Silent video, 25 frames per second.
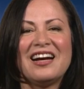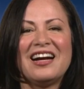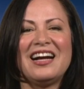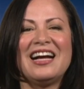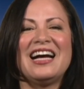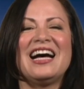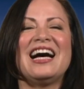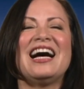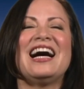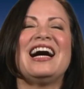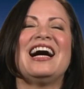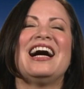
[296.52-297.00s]

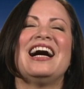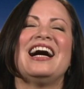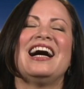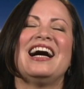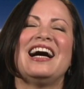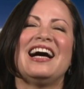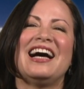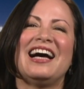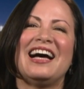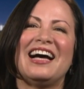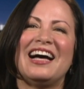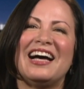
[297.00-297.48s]

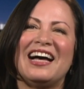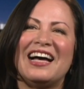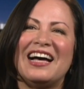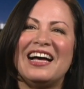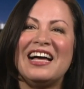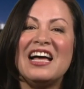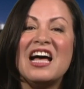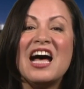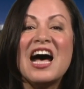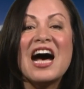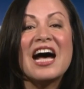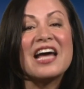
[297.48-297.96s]

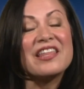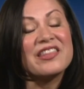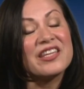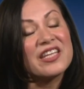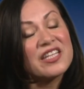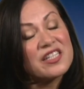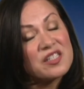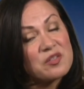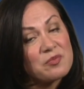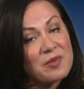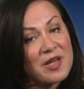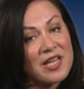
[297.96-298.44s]
I
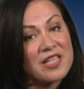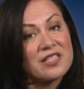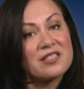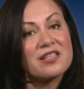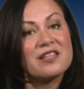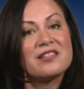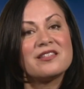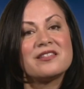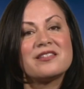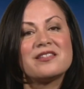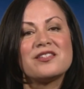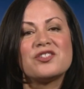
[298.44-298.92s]
think it depends
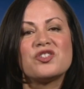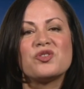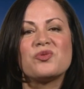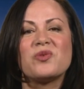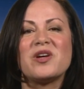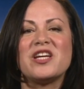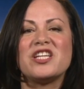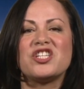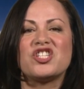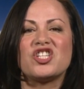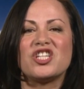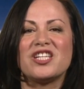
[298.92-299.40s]
on the
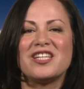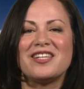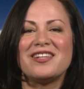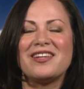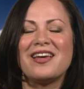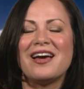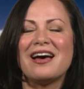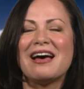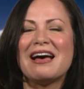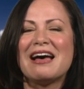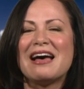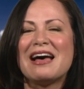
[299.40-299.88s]

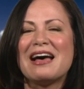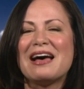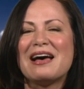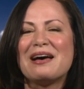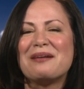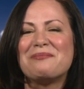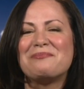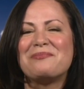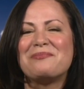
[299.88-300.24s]
situation, uh,